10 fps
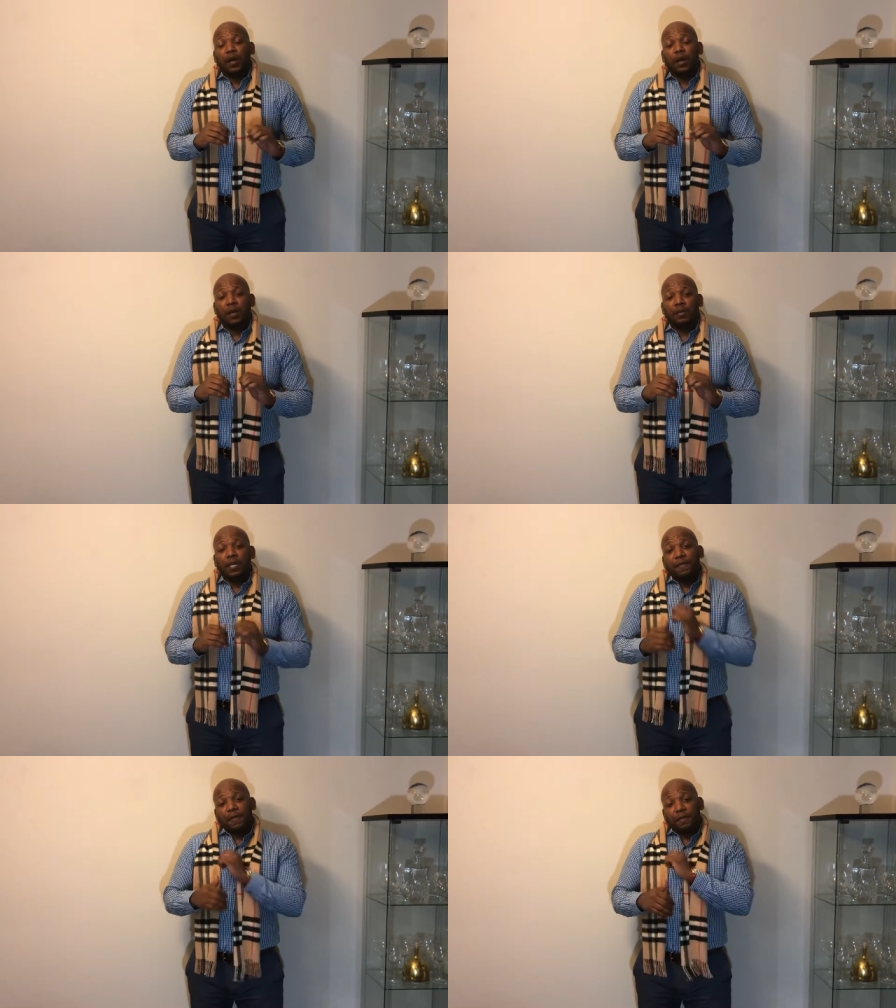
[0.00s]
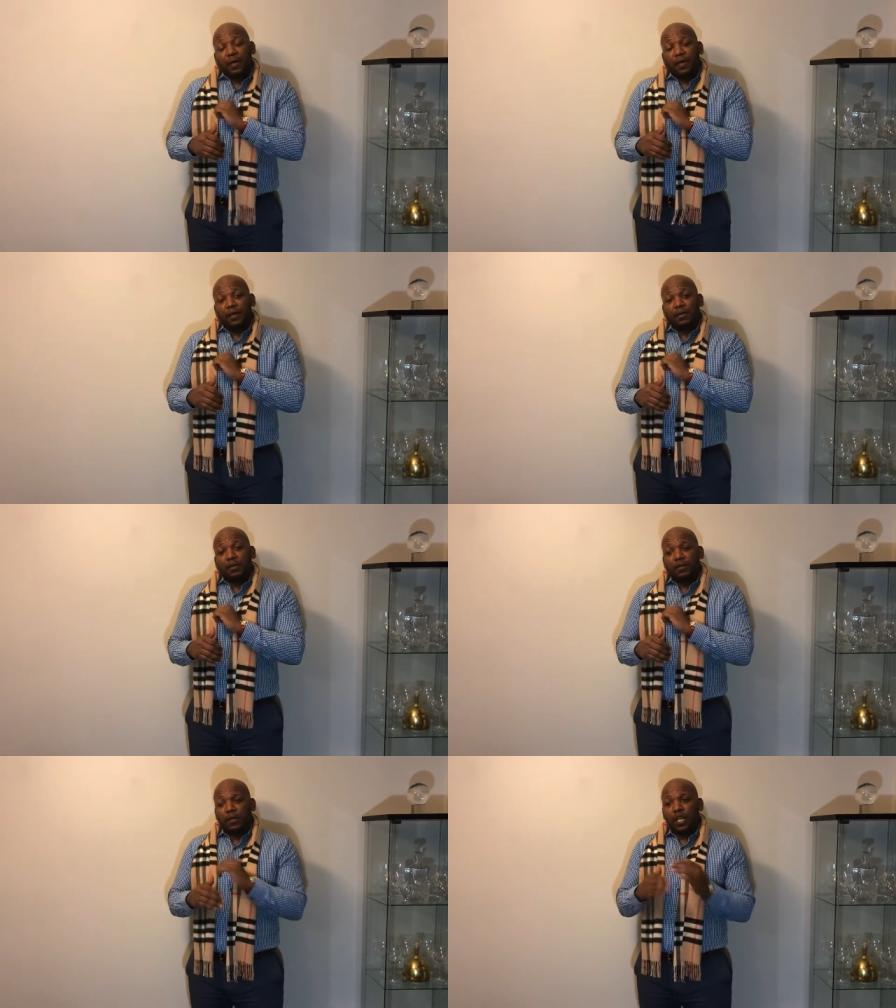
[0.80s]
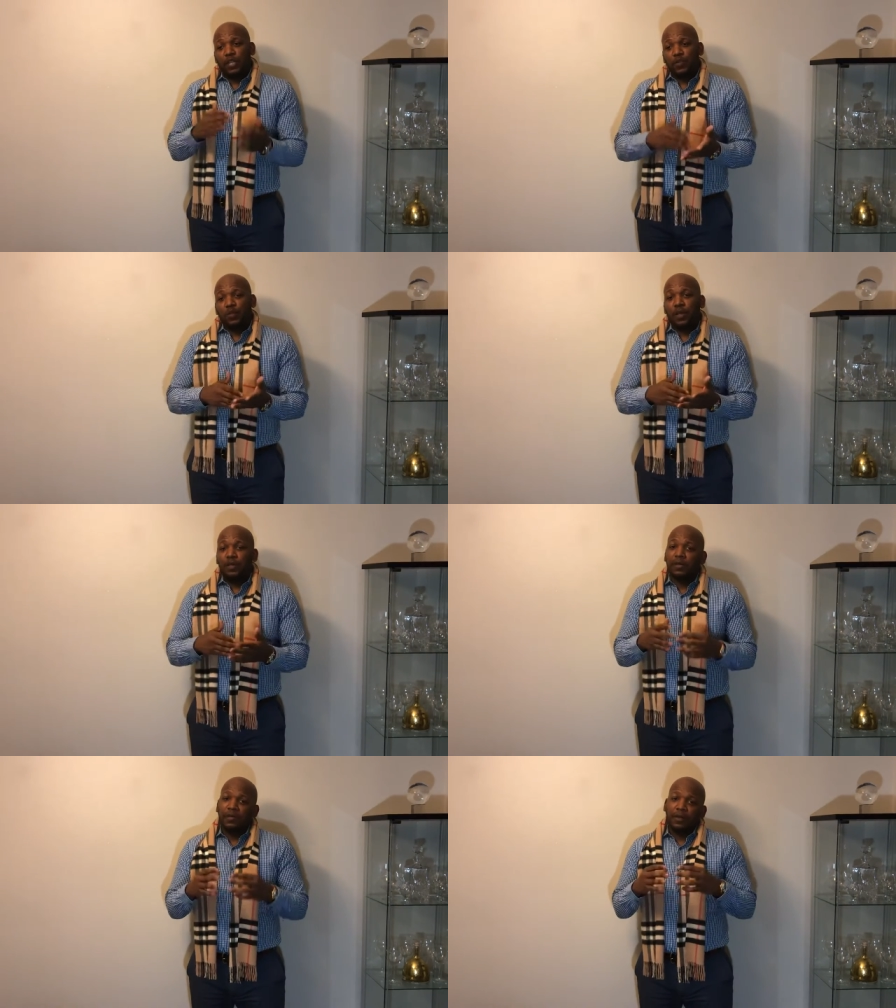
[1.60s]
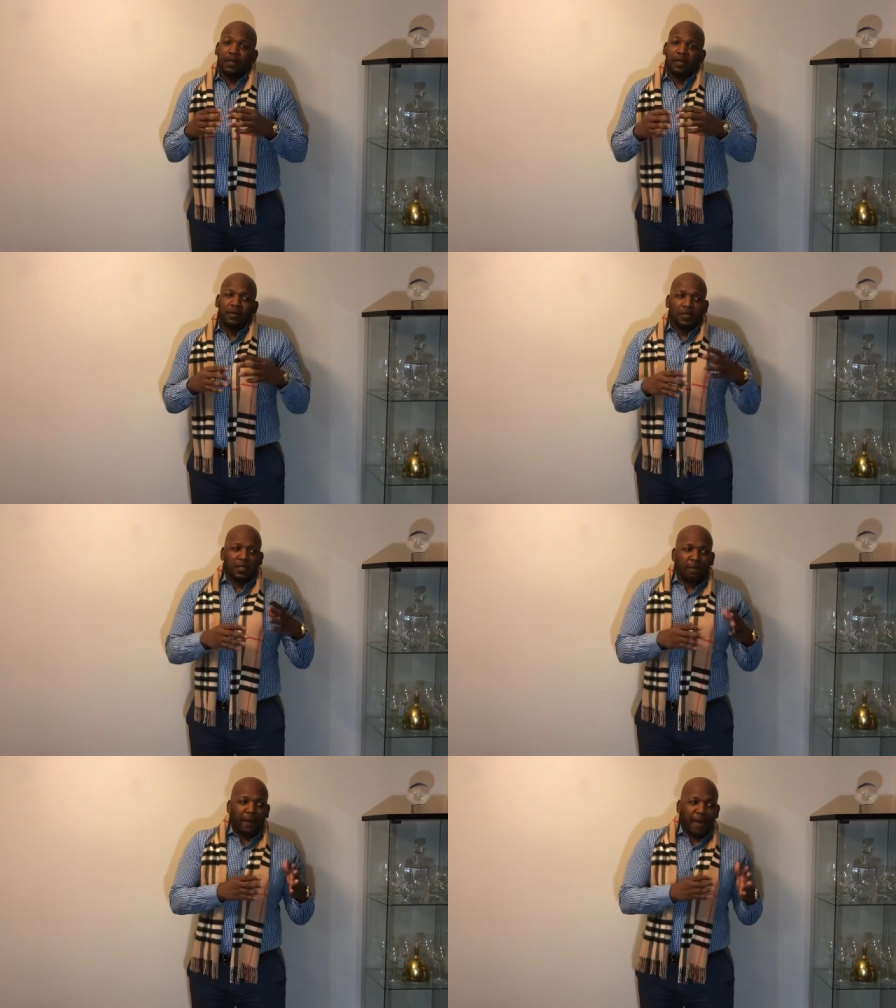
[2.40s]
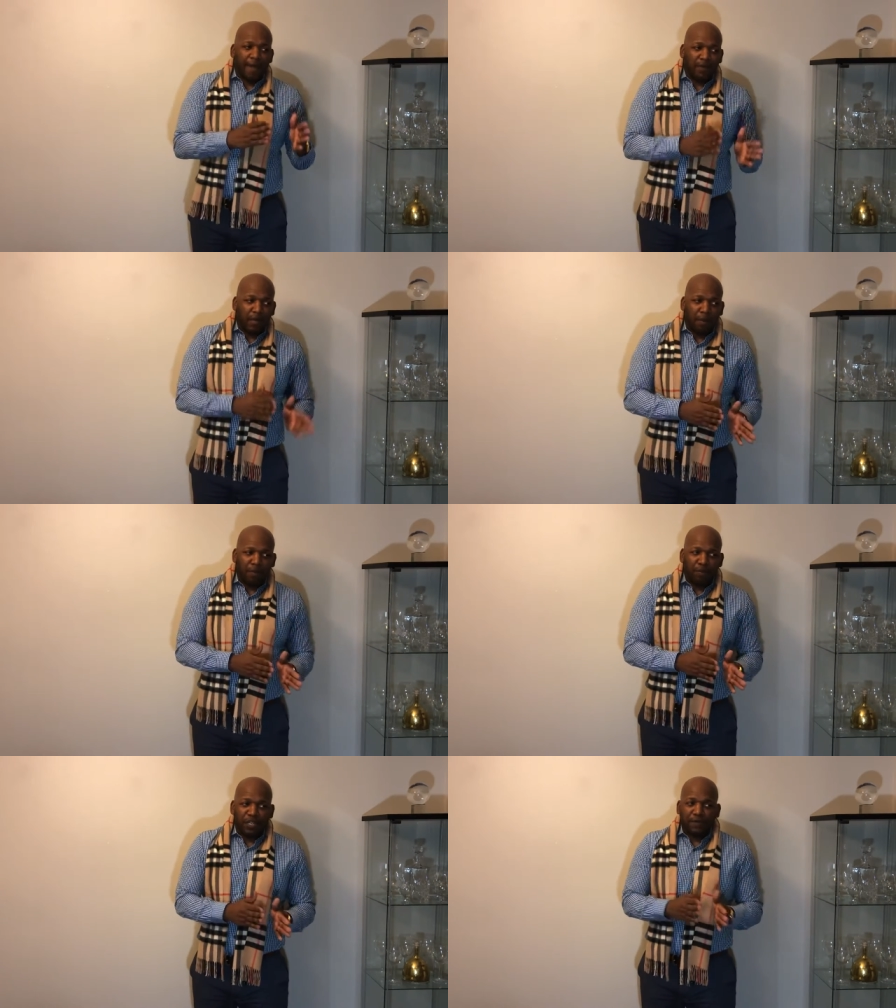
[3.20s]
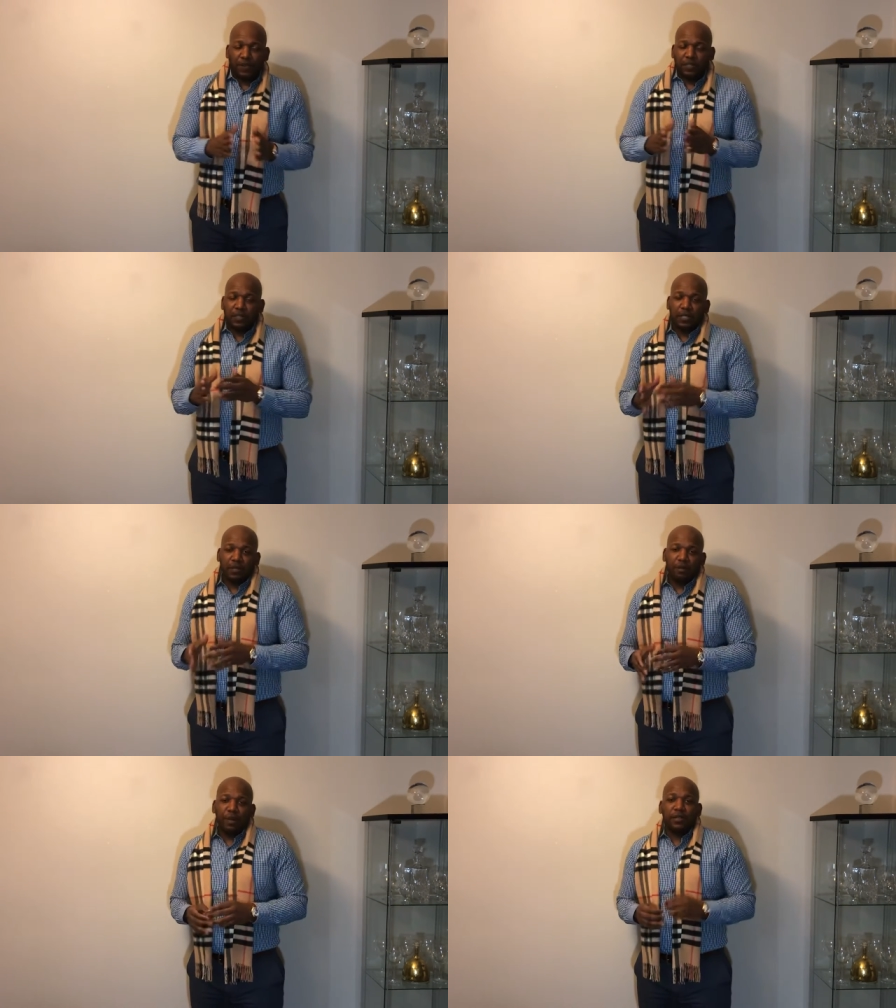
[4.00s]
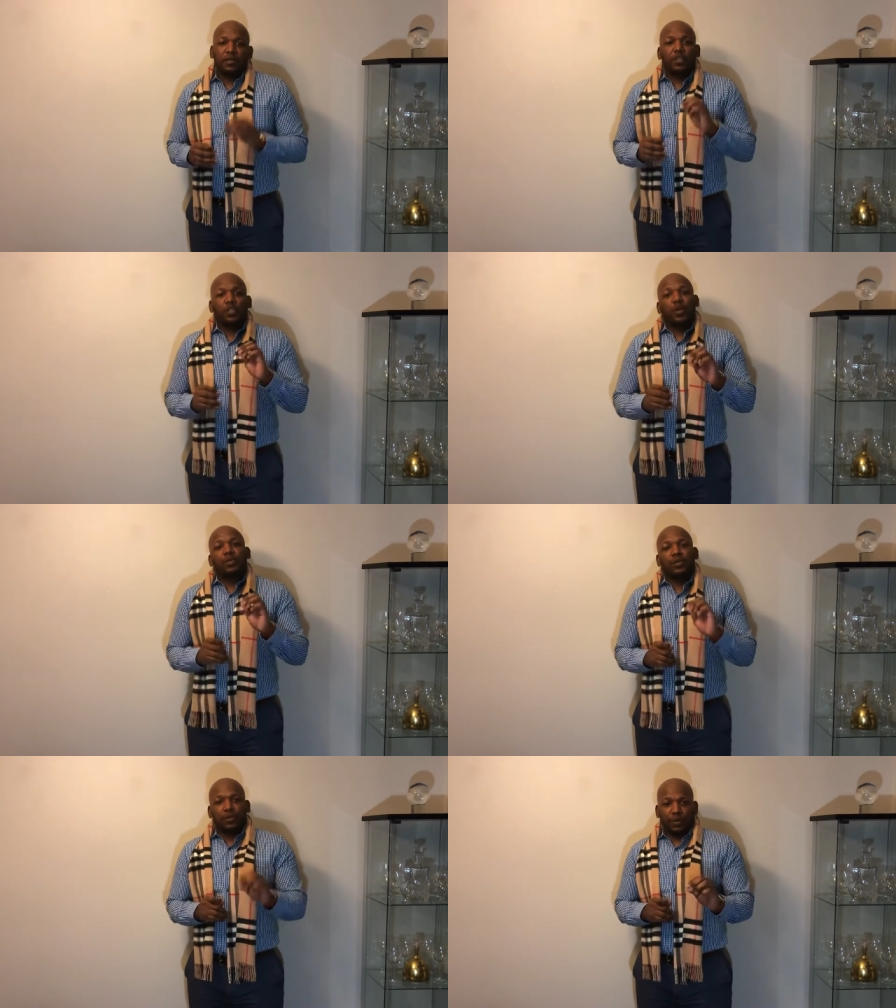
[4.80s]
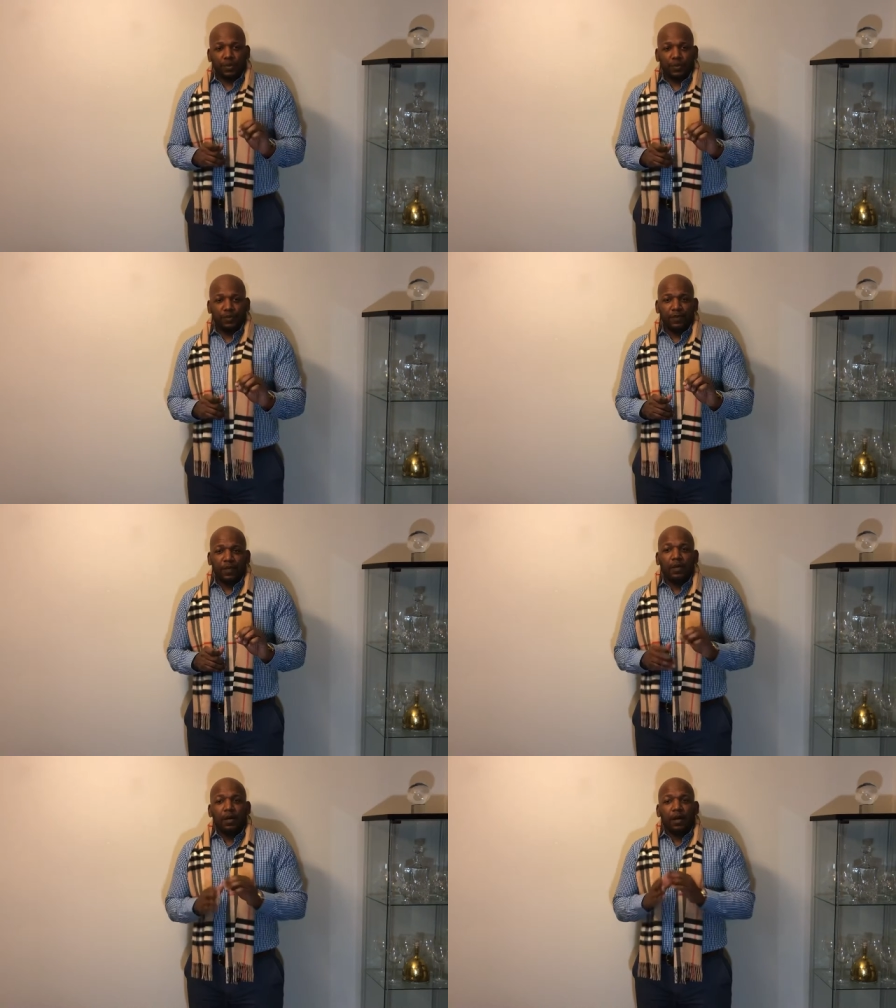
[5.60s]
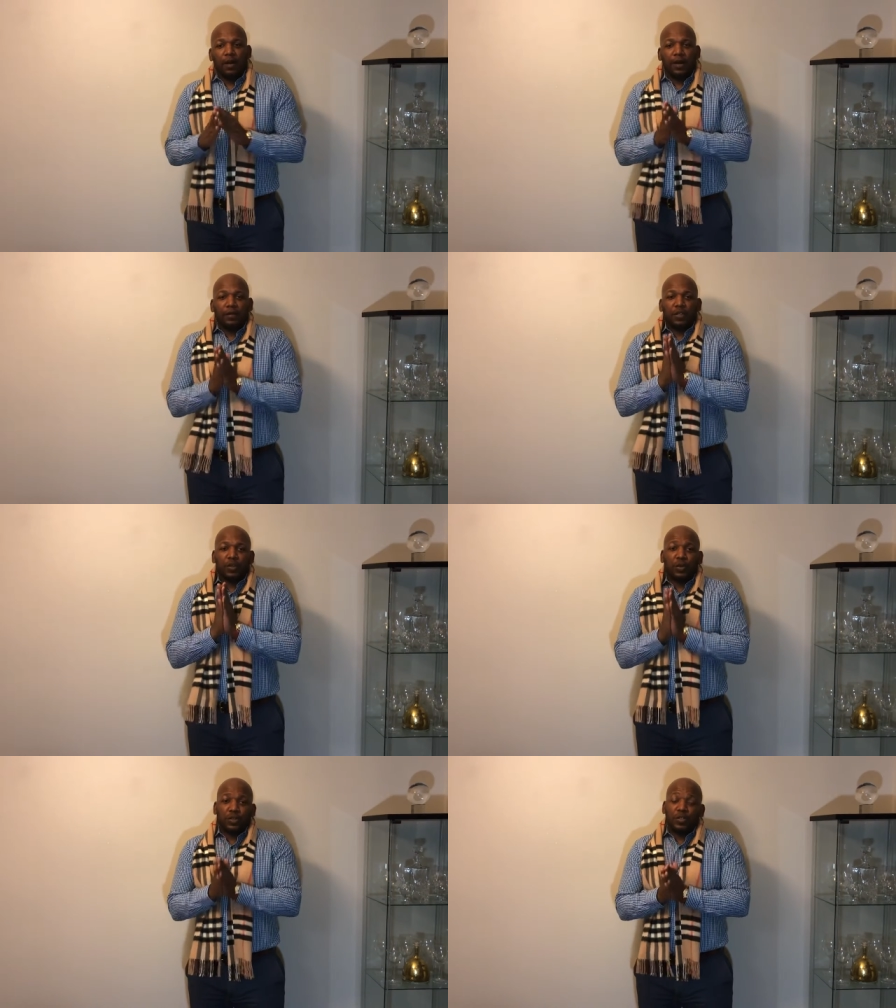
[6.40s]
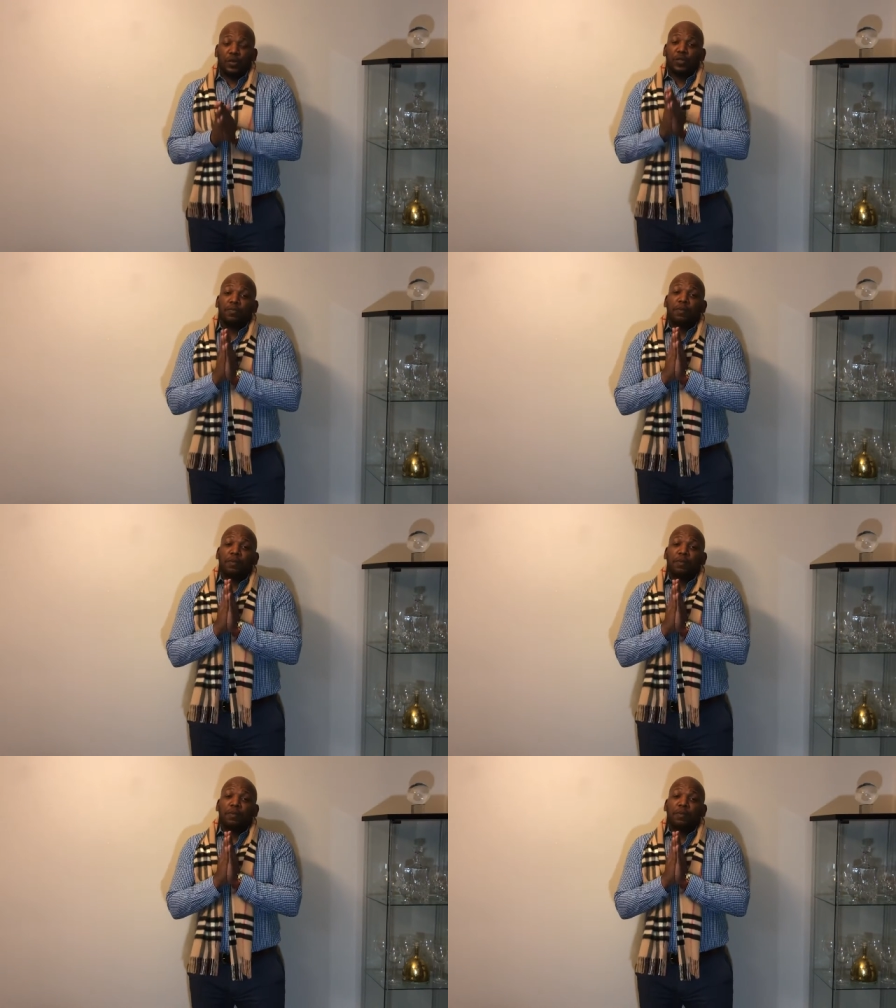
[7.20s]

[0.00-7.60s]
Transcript: Uh, keep in mind, each one, some might have a double breast versus single breast. The choice is yours. All right, the choice is yours.